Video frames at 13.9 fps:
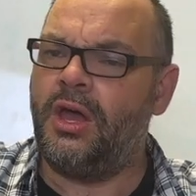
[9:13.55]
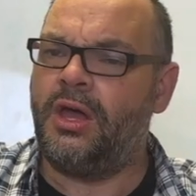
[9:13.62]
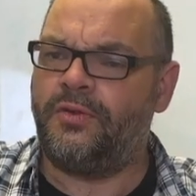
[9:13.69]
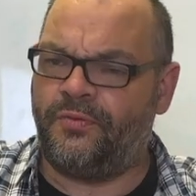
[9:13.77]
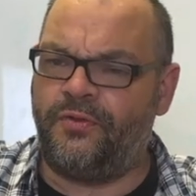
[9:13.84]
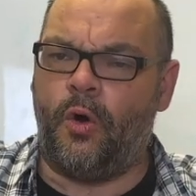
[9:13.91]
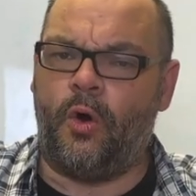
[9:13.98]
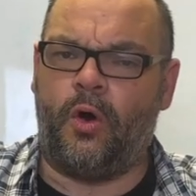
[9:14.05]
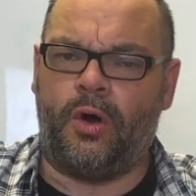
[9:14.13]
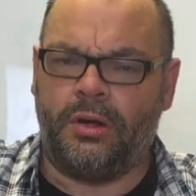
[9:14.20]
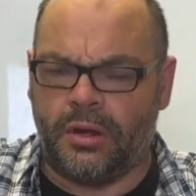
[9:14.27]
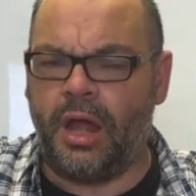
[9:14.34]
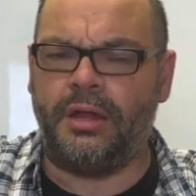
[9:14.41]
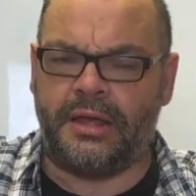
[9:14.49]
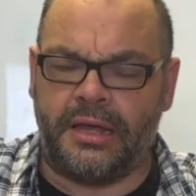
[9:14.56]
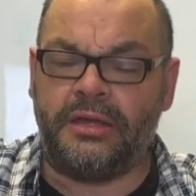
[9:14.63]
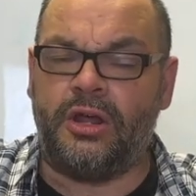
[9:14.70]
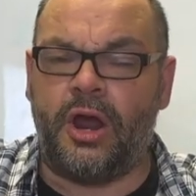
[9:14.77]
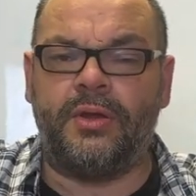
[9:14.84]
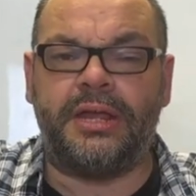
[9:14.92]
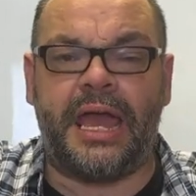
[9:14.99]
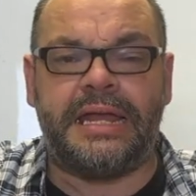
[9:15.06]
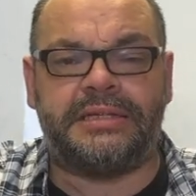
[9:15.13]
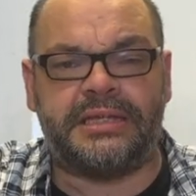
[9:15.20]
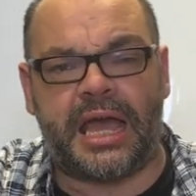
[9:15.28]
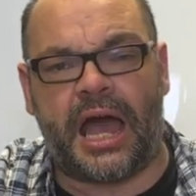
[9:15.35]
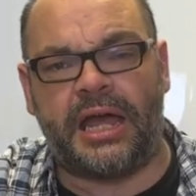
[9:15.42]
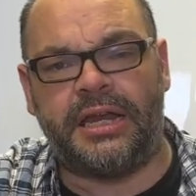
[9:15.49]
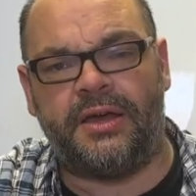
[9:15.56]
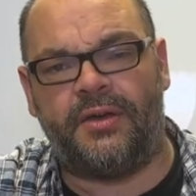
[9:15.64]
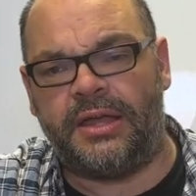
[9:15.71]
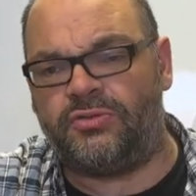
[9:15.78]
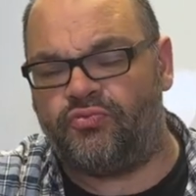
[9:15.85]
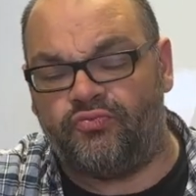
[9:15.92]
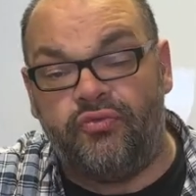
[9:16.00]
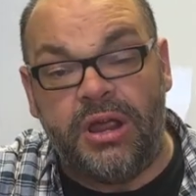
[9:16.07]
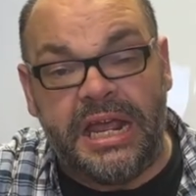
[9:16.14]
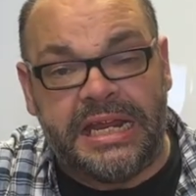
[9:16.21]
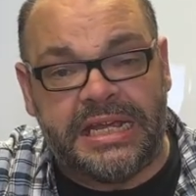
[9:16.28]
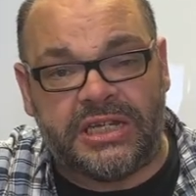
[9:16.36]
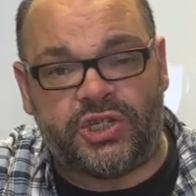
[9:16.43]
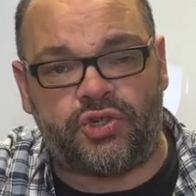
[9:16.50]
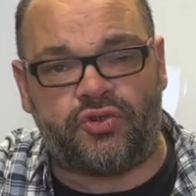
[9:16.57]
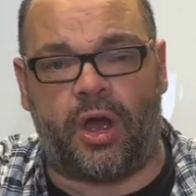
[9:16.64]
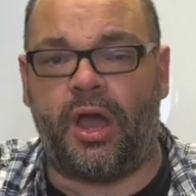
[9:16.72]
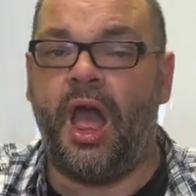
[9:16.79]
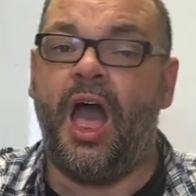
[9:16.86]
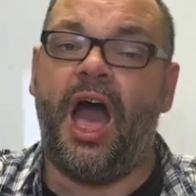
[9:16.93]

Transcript: Four. Uh, you know, it's kind of, it really is strong.